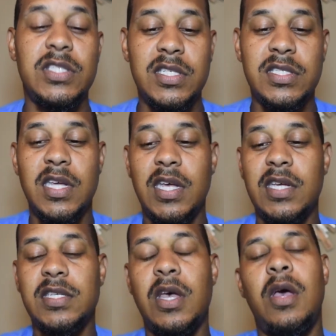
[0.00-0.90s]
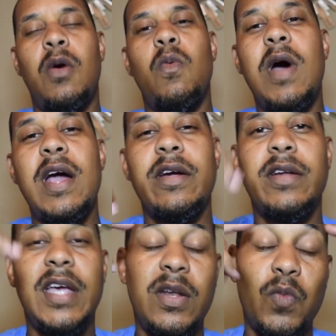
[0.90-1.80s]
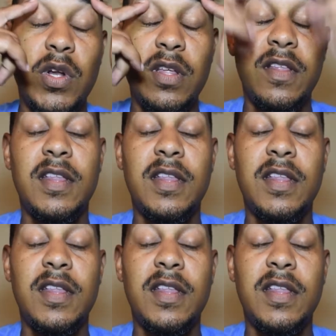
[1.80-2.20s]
This thing is wired, and one of the